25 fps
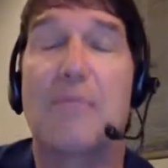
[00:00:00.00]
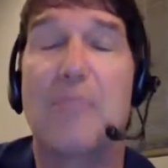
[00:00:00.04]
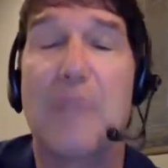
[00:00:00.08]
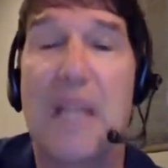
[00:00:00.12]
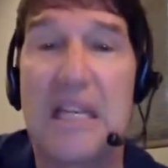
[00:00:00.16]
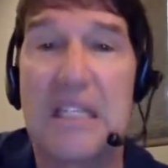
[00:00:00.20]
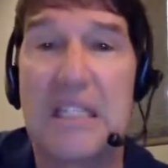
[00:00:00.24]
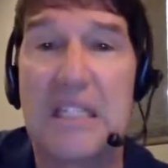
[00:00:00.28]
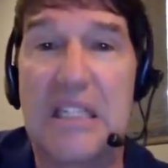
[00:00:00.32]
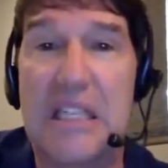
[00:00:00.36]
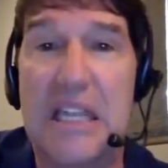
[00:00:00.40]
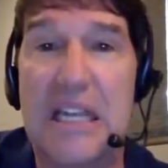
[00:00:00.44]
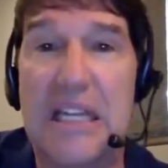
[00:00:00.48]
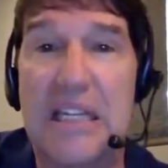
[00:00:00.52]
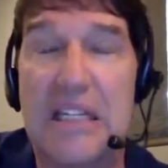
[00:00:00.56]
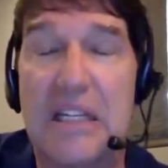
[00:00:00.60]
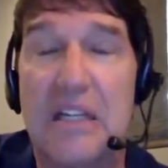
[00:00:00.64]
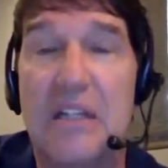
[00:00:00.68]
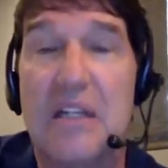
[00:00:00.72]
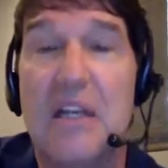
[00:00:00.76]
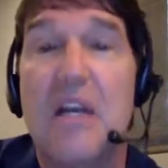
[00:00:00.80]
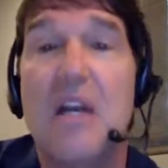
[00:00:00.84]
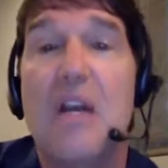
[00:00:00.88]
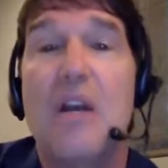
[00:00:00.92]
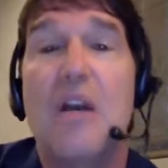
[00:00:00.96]
So God
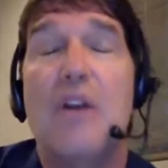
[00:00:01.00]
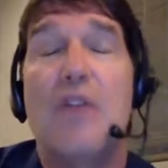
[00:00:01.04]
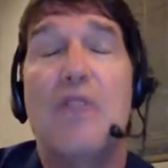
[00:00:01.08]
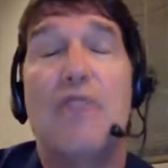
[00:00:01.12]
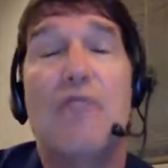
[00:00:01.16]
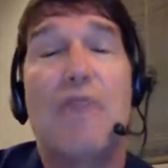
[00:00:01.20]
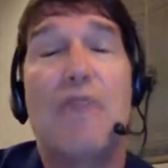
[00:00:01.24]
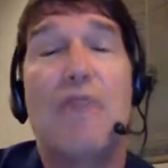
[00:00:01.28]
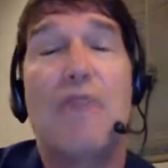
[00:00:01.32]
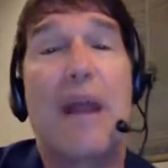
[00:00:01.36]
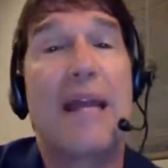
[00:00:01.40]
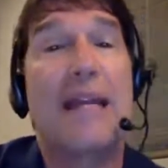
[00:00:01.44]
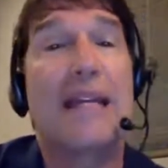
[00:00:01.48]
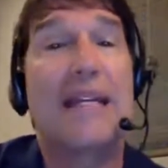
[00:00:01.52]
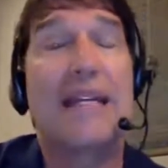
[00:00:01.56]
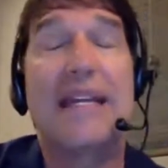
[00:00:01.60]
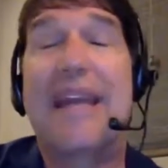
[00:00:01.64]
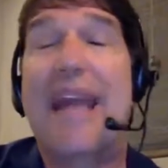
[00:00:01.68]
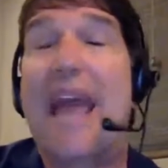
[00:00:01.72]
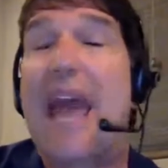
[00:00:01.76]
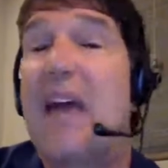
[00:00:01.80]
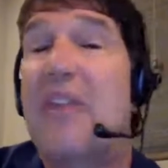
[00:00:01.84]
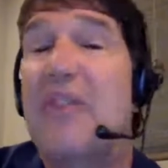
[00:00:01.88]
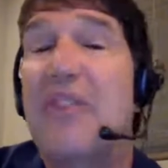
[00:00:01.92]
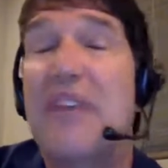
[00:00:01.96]
bless Linda. Mm-hmm.
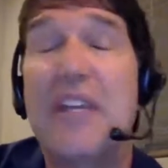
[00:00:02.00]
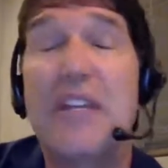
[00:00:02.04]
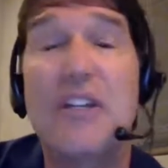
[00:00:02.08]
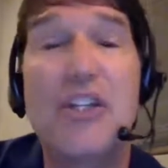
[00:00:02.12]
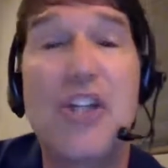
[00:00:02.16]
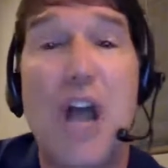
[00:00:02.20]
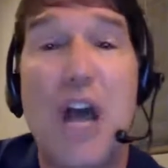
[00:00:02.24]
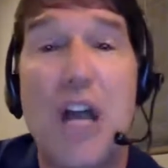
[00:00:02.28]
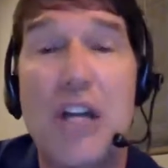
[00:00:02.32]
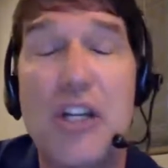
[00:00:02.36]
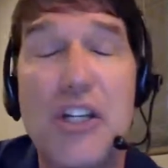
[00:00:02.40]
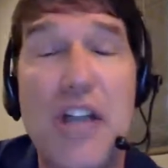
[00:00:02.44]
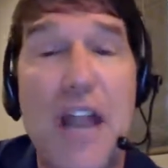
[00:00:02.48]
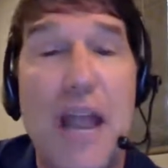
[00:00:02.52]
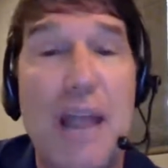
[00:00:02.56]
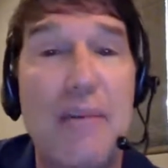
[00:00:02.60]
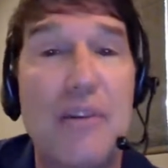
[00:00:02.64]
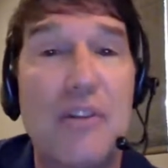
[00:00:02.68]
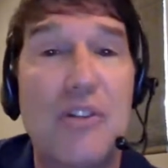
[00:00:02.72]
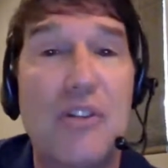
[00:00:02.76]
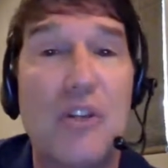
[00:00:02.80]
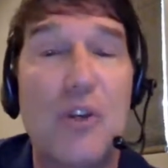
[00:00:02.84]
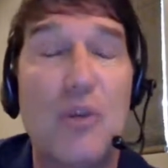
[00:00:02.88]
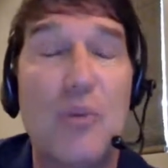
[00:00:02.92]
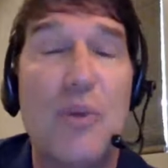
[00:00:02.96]
Ran into Cathy and
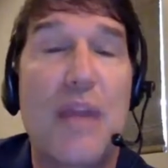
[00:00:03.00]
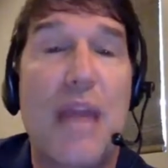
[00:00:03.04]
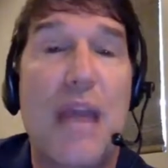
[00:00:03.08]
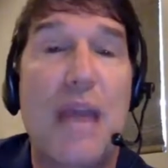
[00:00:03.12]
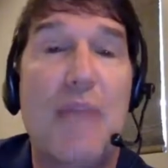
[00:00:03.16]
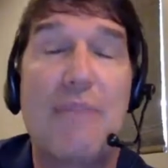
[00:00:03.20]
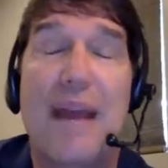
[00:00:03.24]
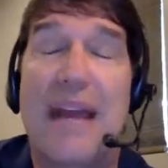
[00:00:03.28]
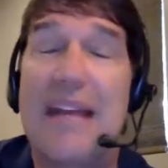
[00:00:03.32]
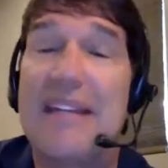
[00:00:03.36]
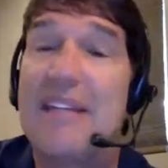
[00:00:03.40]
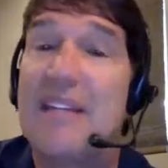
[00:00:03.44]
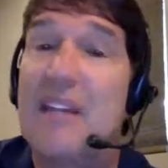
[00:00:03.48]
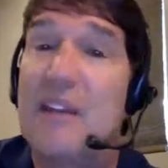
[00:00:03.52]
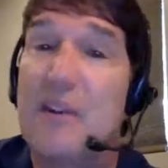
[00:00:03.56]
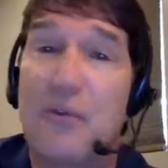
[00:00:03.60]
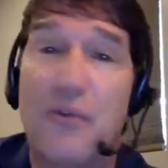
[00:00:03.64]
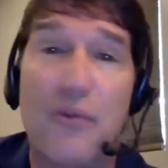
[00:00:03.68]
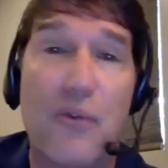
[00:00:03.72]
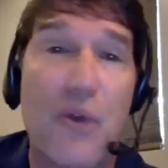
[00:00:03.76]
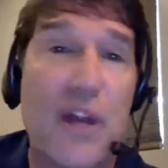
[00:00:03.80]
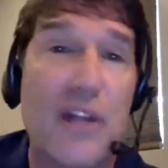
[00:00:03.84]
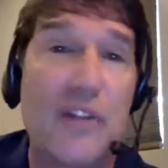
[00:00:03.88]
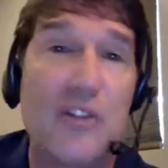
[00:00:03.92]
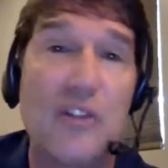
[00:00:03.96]
John Jameson, who became
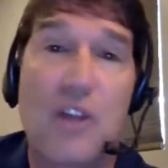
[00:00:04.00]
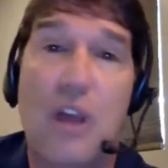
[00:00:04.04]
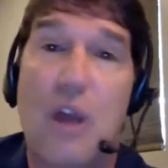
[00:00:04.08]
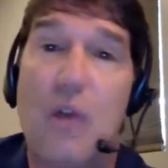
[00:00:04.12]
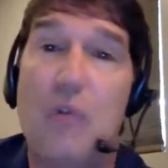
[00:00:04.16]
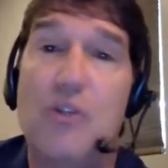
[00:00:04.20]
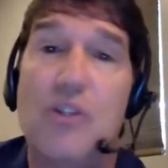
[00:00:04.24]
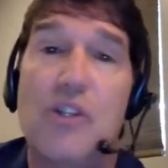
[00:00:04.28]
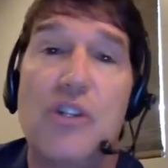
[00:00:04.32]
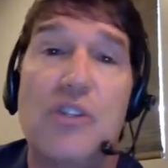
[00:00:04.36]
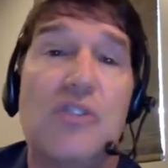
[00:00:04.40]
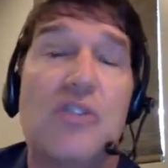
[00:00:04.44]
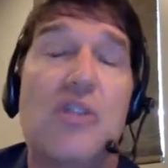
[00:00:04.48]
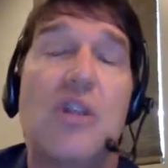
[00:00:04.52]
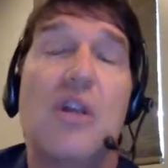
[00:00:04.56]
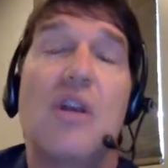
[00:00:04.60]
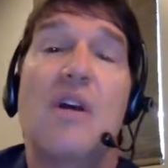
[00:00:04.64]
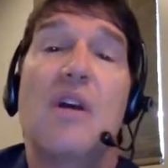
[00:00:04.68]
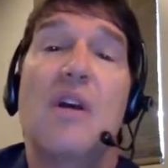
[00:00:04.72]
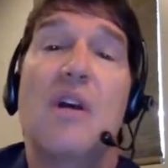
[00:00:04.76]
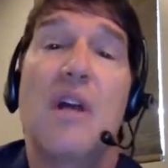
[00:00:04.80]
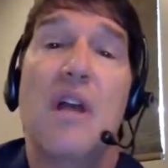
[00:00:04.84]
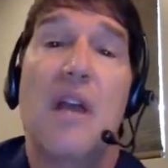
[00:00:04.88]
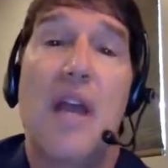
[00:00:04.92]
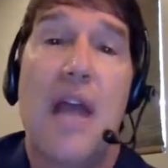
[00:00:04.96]
my dear friends,
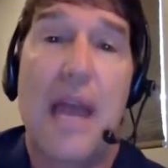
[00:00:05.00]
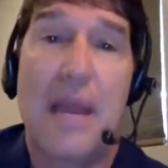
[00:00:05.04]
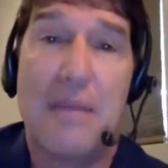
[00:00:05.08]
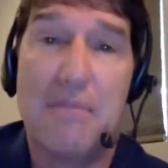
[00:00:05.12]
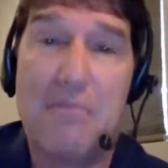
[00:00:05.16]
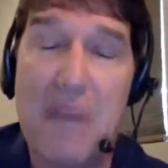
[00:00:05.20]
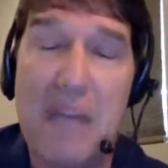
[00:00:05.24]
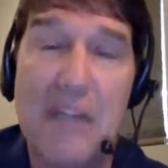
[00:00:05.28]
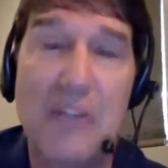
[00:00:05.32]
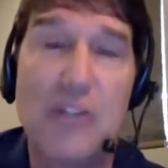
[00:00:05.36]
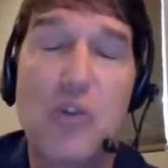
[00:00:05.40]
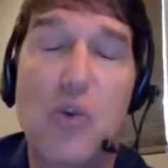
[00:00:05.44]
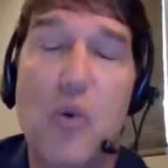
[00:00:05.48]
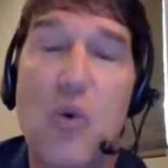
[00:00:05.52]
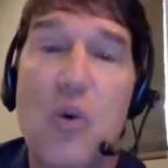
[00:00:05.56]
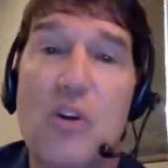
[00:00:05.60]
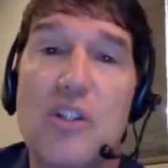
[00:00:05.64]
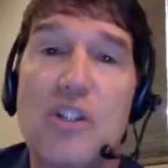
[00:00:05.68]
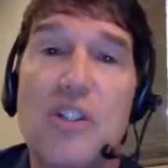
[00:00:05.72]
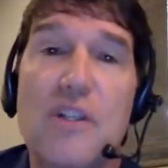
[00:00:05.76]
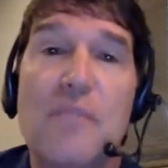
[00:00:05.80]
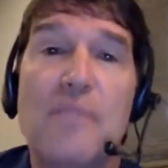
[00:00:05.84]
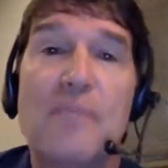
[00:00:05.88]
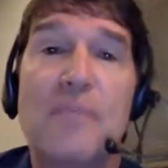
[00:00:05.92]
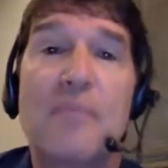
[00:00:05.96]
coaches, and
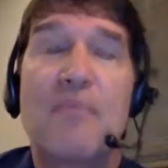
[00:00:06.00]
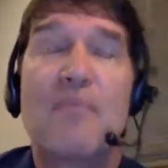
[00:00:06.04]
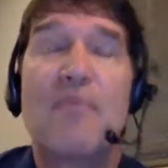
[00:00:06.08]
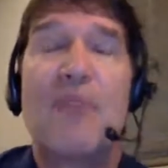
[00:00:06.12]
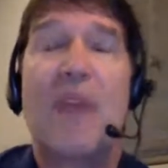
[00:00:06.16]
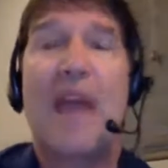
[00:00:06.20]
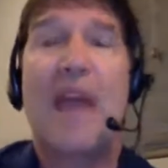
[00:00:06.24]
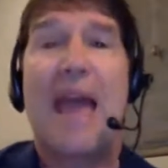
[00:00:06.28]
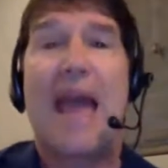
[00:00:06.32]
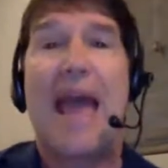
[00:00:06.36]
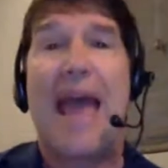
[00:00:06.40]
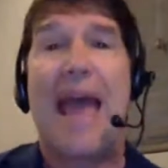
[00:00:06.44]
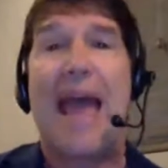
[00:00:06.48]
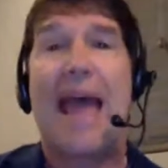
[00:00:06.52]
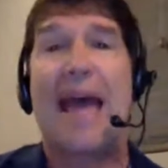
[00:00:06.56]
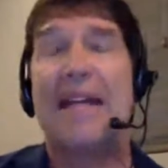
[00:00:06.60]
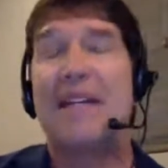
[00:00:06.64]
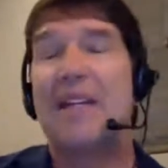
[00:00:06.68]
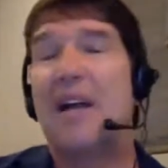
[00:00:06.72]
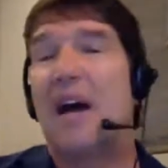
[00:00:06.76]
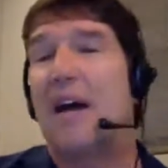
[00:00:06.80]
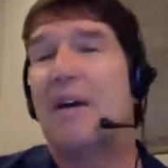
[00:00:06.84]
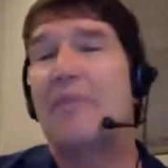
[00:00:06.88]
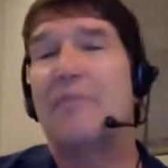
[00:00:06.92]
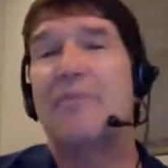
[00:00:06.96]
mentors.
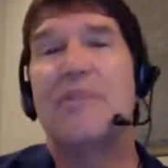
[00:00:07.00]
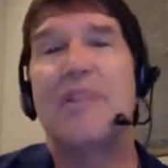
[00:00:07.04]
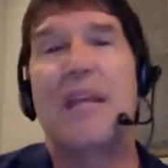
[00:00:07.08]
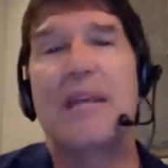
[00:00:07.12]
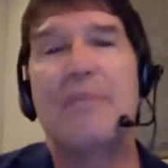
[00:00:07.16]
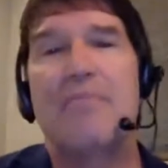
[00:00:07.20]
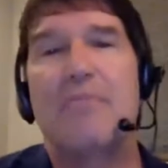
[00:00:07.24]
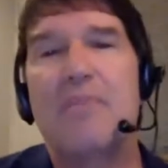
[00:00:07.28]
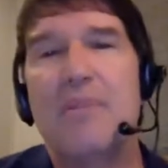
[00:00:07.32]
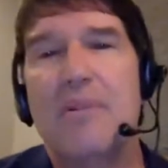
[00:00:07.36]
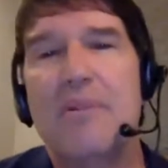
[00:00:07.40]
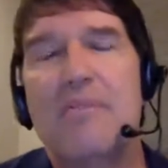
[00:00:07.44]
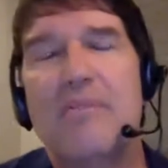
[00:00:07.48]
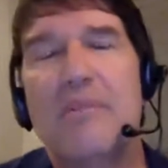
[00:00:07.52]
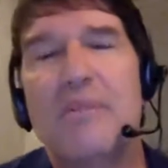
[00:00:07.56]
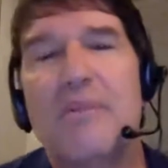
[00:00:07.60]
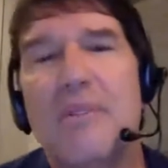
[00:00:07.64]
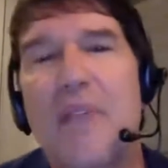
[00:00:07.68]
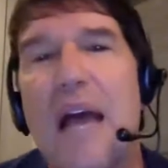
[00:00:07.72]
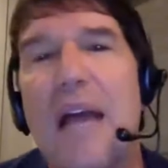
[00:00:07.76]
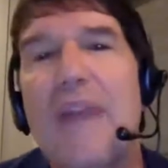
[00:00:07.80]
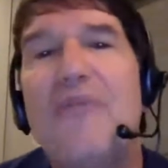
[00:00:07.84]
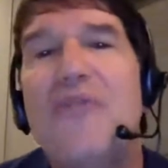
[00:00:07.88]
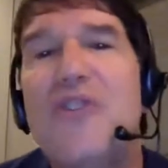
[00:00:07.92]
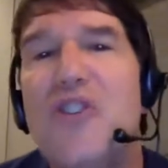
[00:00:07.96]
And uh, then
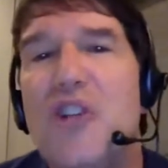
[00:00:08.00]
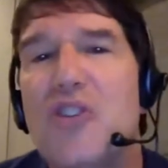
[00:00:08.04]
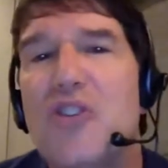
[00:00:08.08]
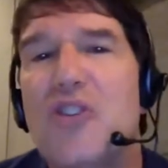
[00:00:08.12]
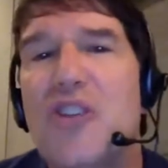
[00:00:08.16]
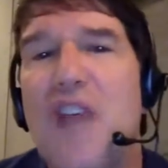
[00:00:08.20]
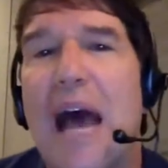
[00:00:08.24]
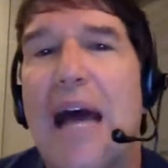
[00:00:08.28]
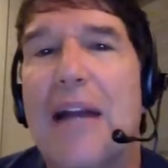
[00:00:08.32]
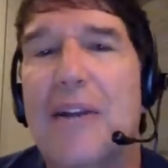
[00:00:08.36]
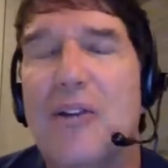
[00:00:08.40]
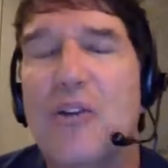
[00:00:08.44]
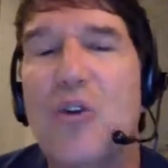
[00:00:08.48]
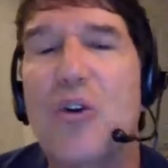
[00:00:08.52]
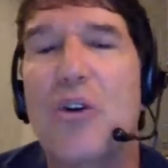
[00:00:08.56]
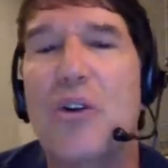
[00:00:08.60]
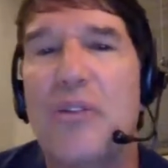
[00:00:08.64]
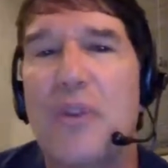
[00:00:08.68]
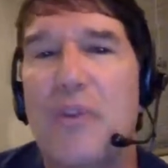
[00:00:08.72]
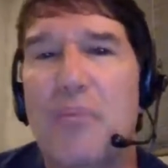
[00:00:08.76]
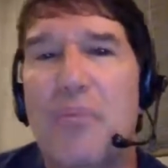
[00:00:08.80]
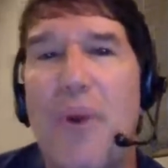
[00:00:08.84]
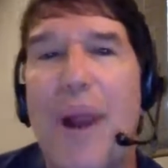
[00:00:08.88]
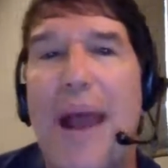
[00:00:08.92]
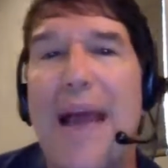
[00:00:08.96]
life just
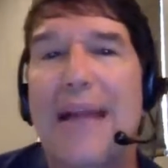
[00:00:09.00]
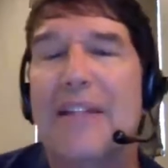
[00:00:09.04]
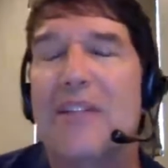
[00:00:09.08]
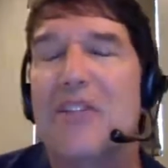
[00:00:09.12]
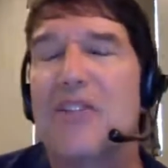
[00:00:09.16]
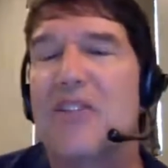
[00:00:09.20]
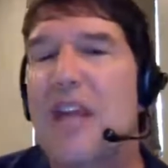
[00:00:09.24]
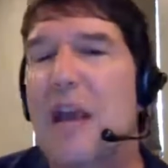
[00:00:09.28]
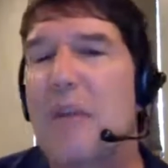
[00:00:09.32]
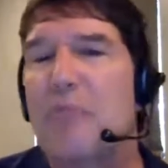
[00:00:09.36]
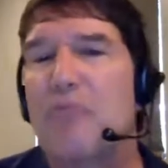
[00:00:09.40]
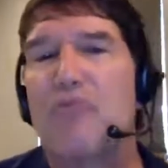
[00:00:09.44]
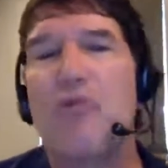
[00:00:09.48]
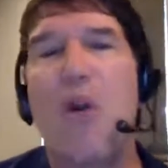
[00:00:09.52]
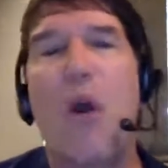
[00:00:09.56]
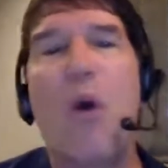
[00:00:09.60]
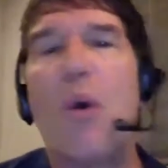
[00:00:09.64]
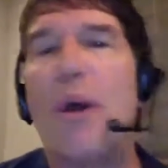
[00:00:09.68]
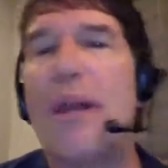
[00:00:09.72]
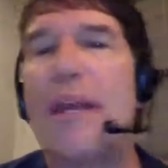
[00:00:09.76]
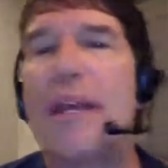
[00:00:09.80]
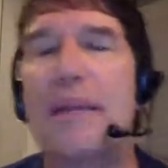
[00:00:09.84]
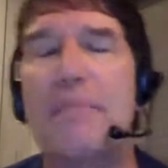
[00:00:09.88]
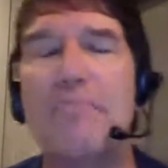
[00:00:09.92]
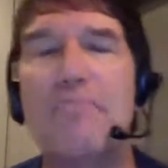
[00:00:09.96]
got good. The practice
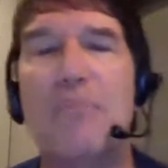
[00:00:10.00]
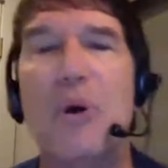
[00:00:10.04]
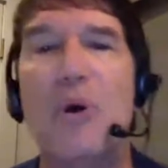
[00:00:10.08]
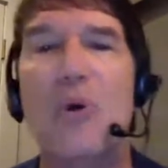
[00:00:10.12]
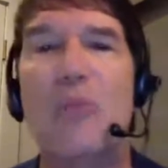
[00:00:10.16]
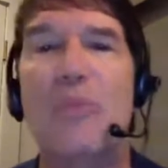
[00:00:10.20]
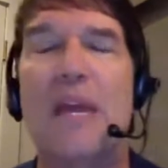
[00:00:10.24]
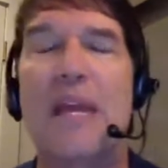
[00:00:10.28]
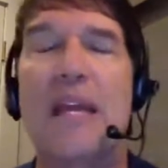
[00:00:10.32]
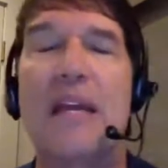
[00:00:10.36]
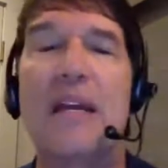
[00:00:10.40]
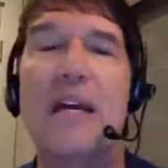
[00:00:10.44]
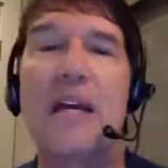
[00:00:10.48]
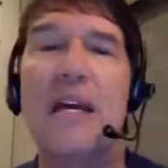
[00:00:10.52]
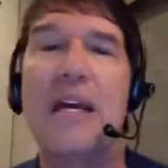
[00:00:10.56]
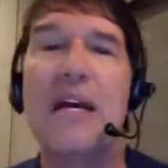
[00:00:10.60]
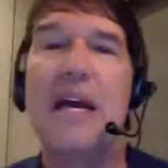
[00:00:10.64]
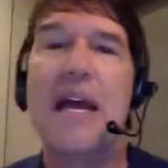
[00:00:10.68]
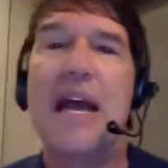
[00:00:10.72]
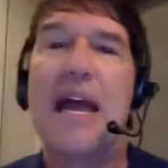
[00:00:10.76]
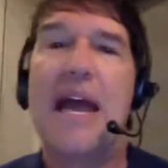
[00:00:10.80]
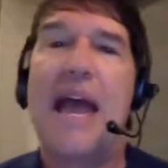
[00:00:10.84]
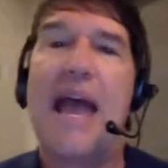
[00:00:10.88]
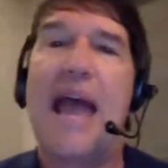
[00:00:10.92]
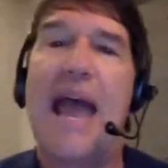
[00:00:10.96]
kept growing and
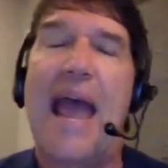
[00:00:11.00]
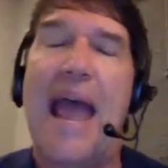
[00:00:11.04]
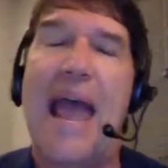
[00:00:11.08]
booming.